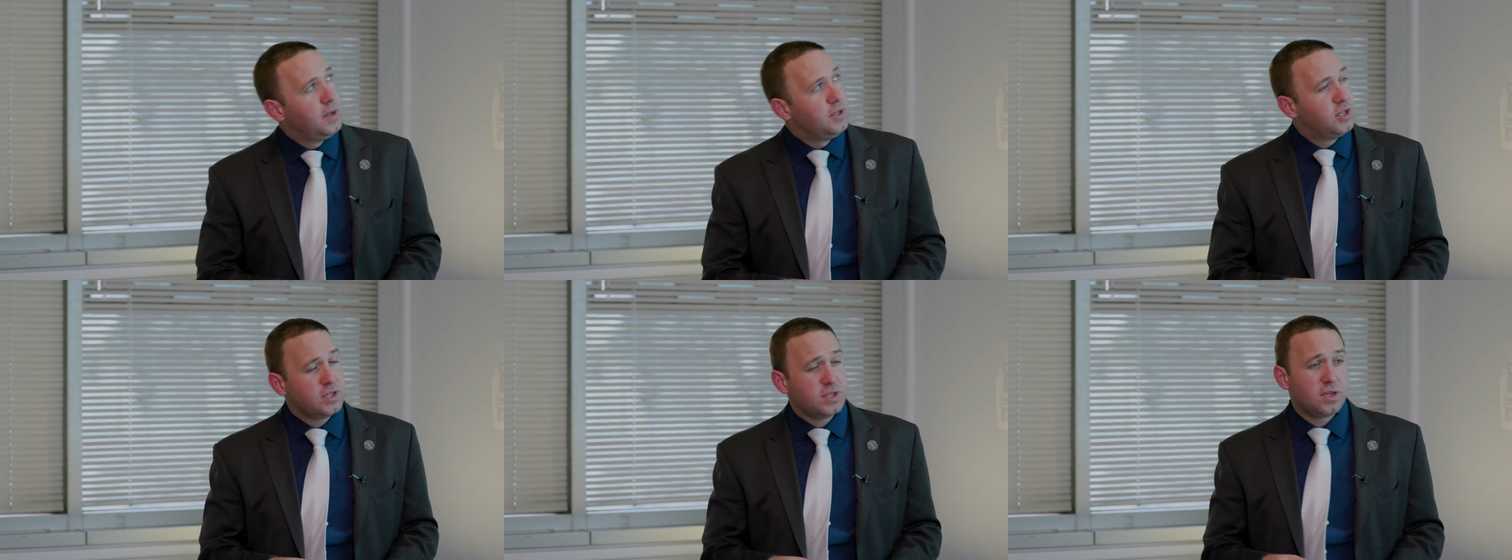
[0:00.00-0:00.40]

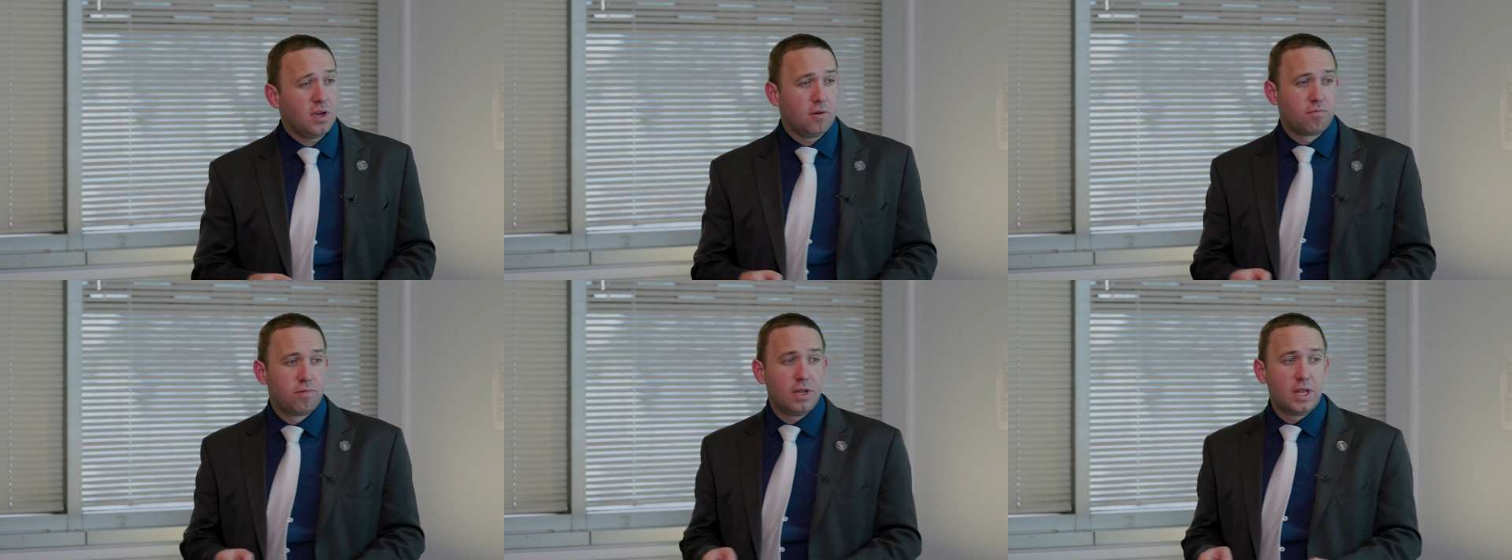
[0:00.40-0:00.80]
Just
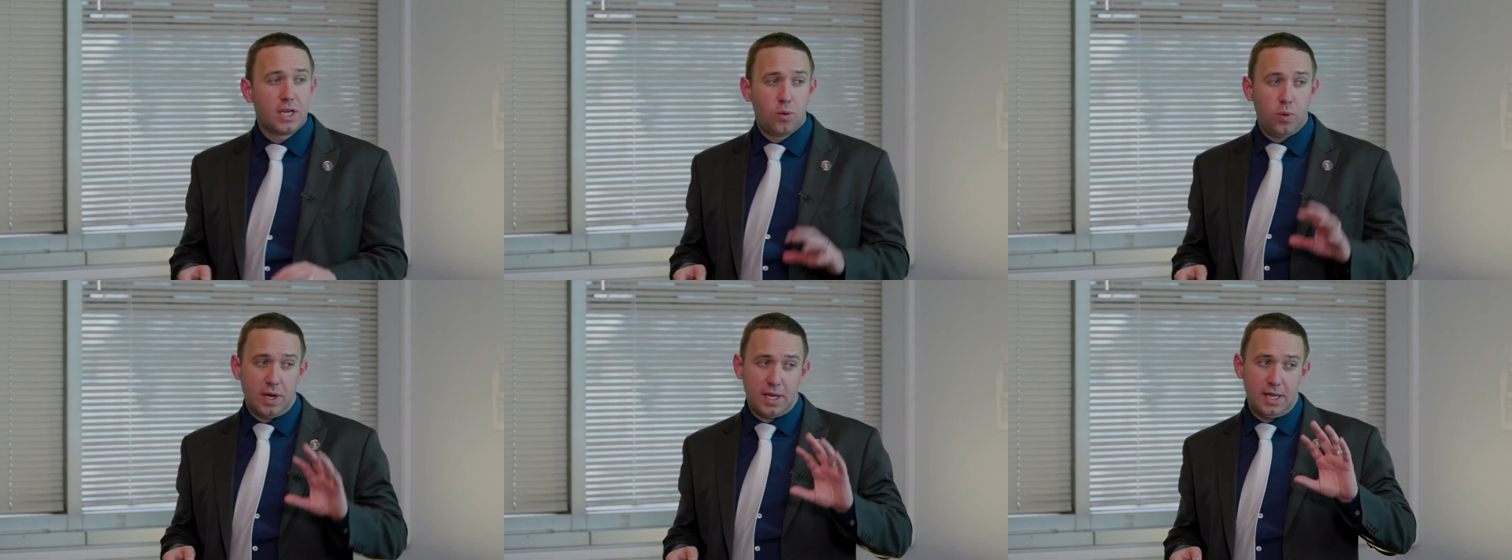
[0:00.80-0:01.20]
really
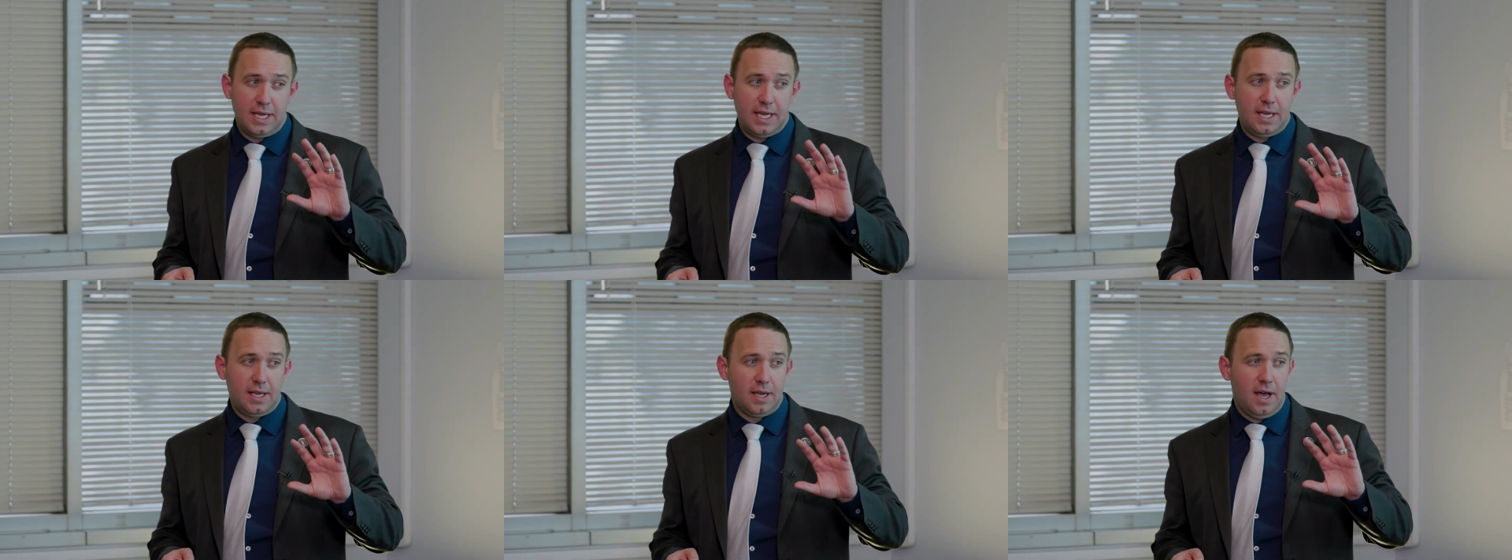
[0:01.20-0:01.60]

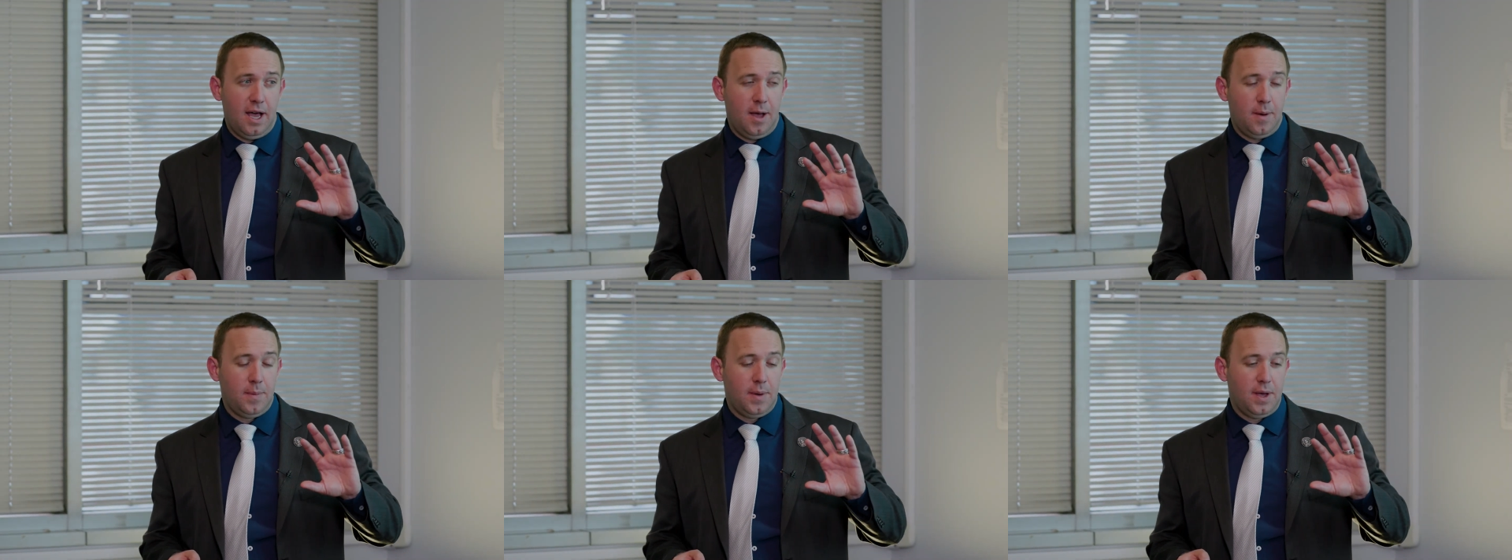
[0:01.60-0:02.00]
quickly,
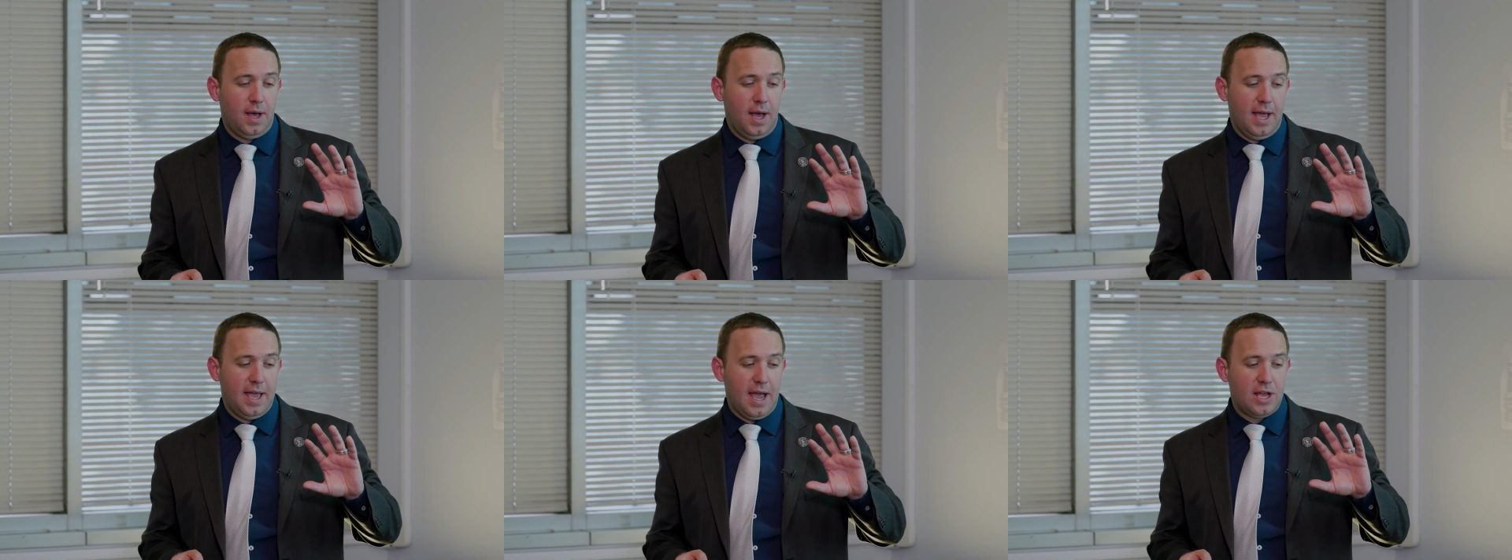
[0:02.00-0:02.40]

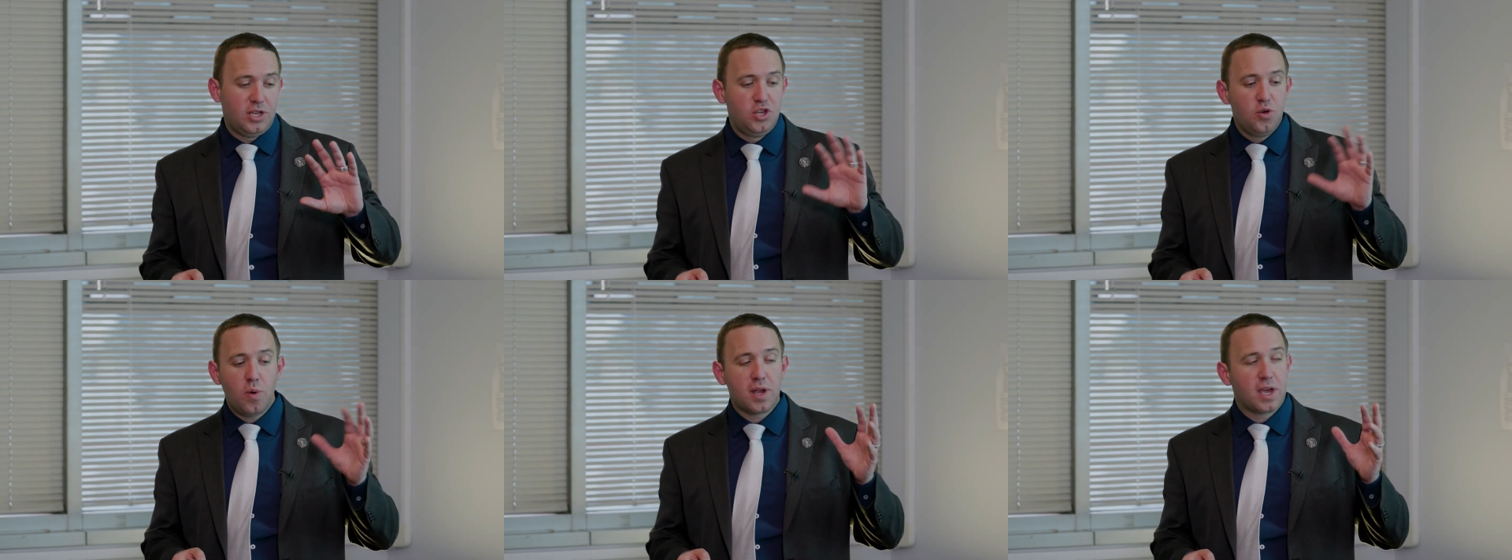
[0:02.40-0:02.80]
I
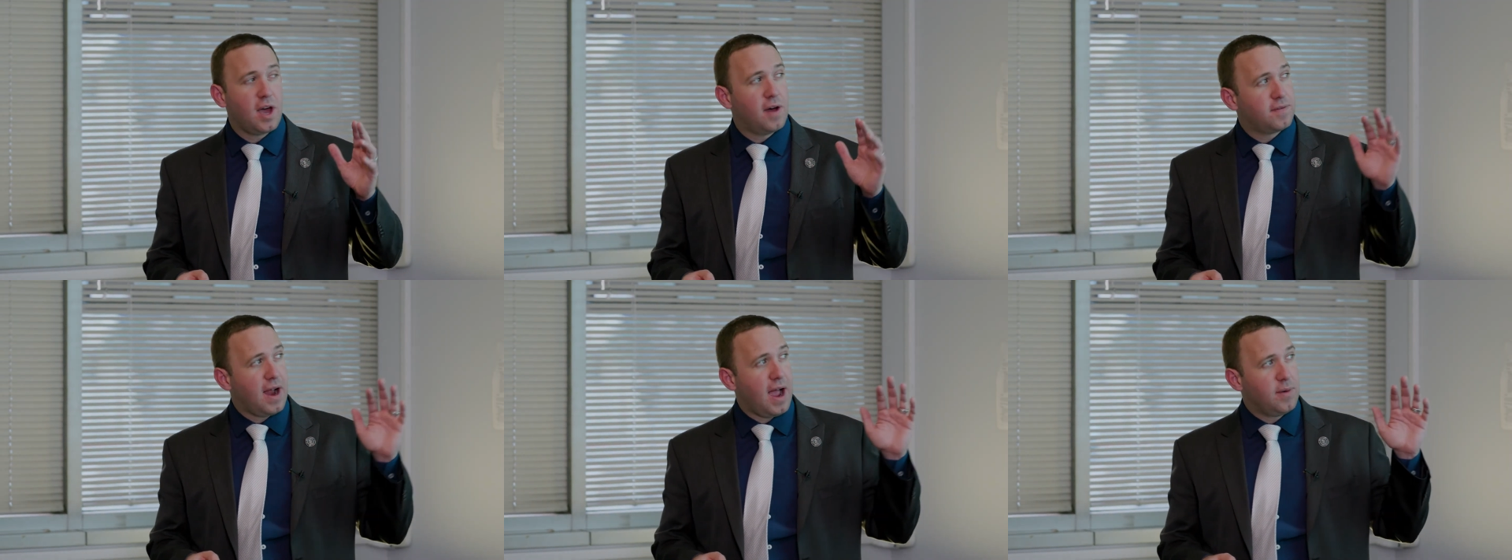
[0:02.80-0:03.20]
do want to
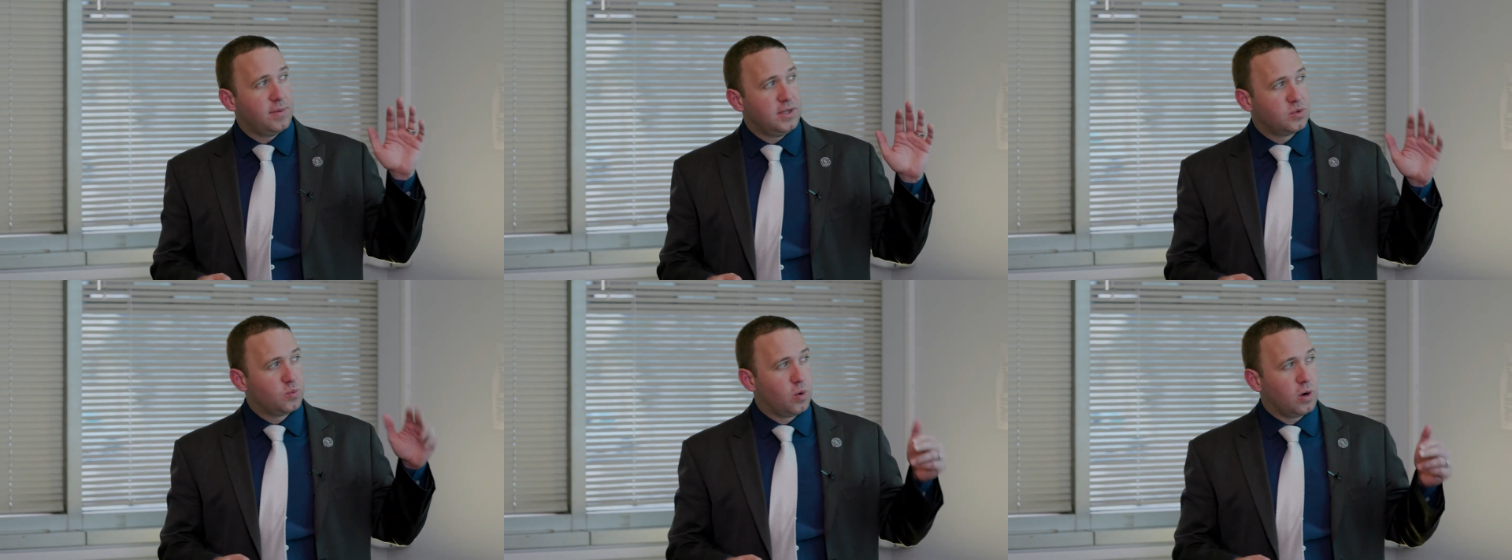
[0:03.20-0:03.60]
cover how
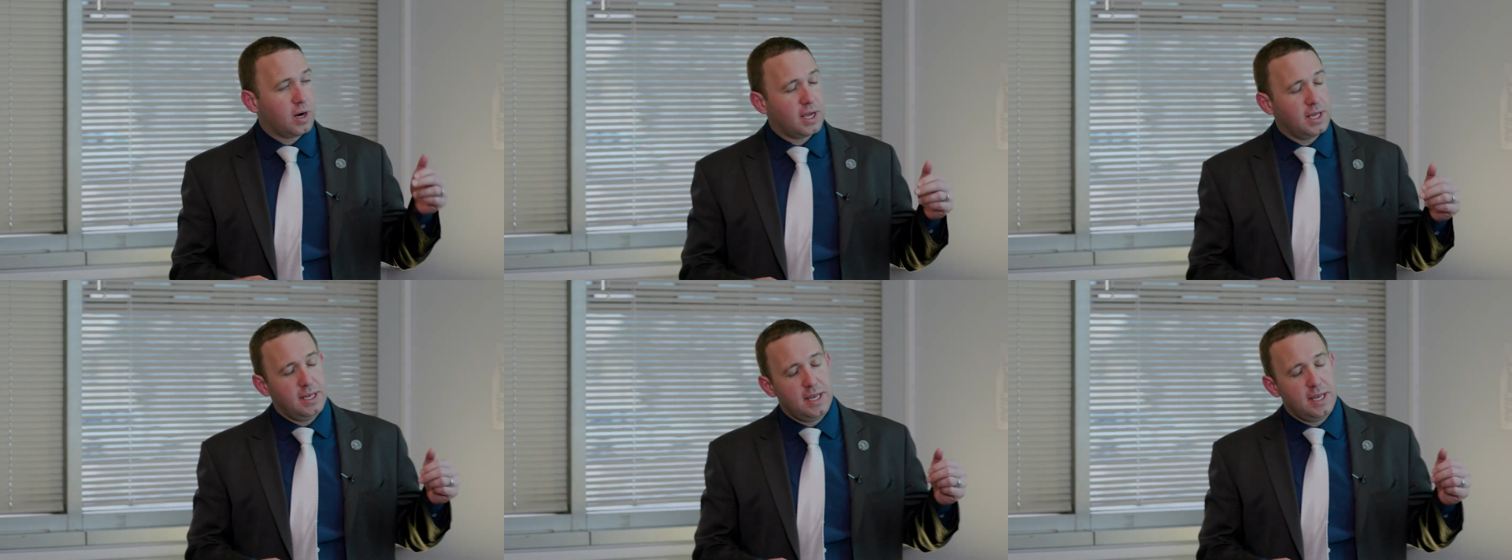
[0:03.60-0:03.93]
these work,